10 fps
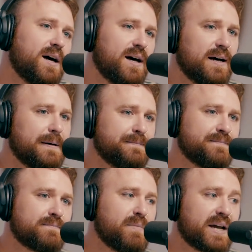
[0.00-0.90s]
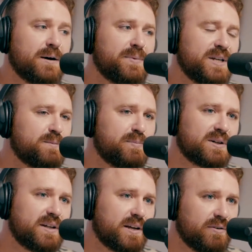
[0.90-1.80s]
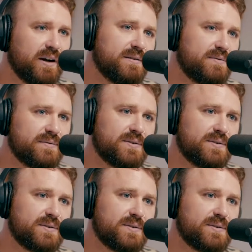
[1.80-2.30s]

Um, my company is Booklight Creative,